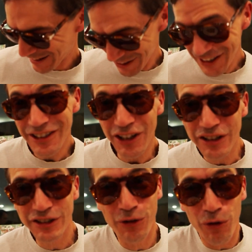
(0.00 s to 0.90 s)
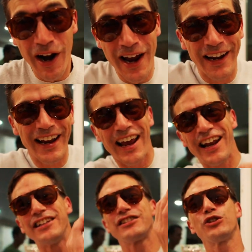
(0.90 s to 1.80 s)
This looks great and
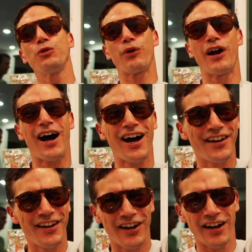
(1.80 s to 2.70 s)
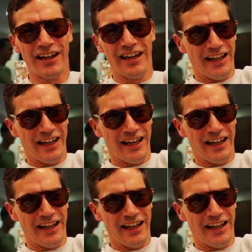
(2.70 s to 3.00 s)
it's super hot in here.